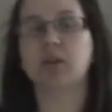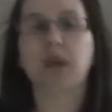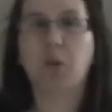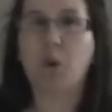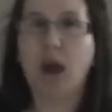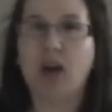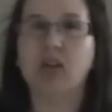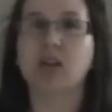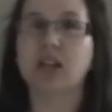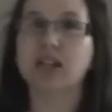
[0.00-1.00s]
I'm like, wow,
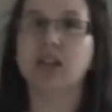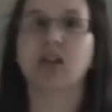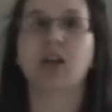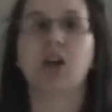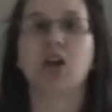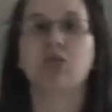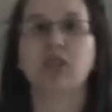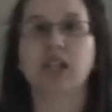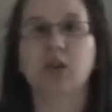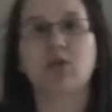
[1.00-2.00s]
you know, that's a
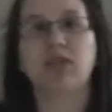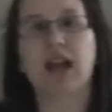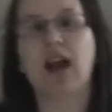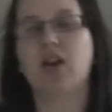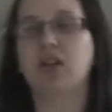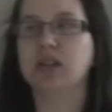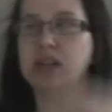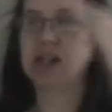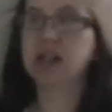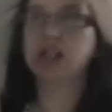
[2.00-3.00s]
really cool flower. And
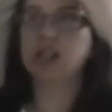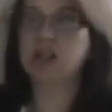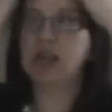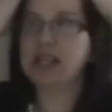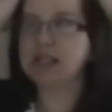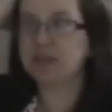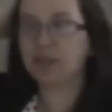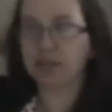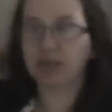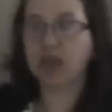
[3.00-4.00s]
so
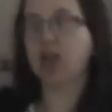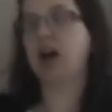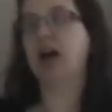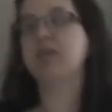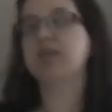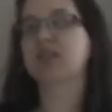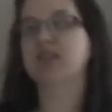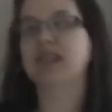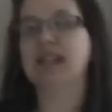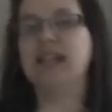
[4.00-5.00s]
I'm
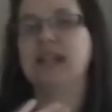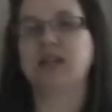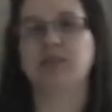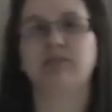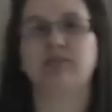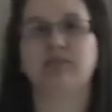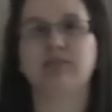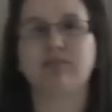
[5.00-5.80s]
sort of letting him